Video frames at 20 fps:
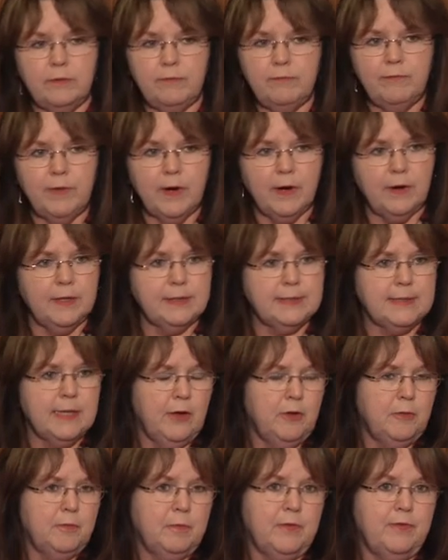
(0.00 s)
various
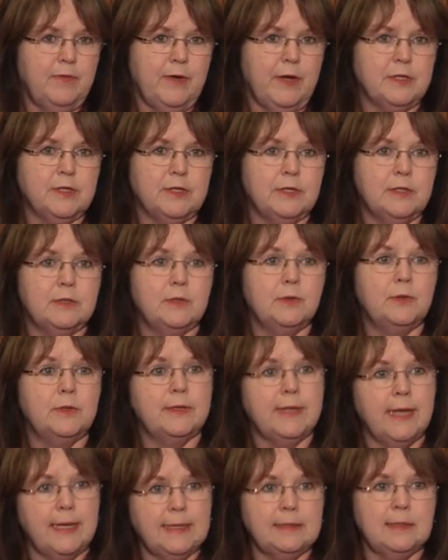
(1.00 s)
health professions who at
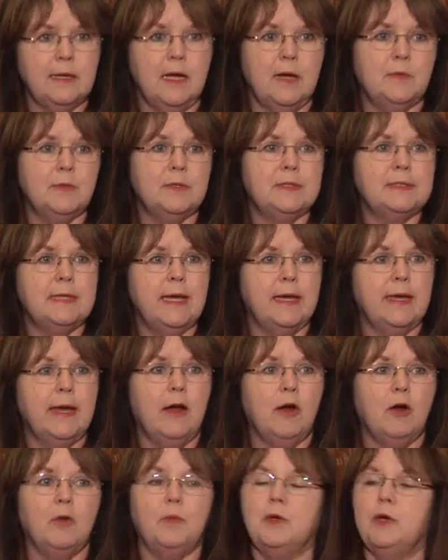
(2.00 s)
that time were saying,
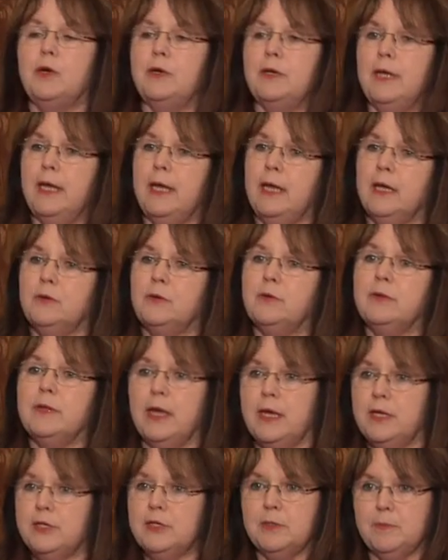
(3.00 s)
how are we going to handle the
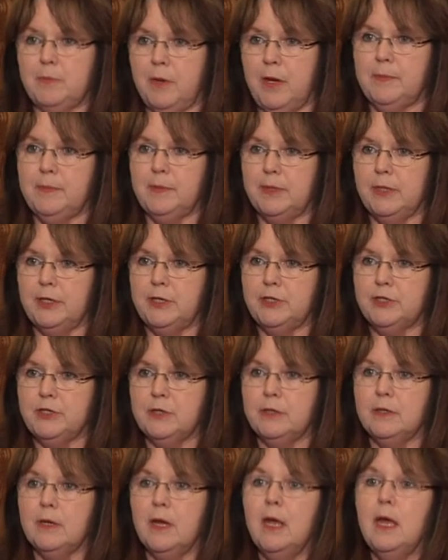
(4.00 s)
aging
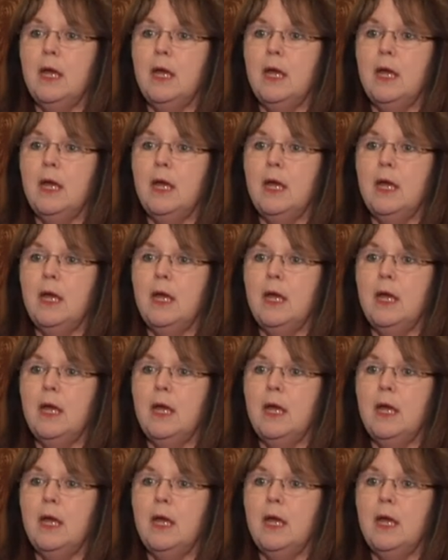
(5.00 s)
population?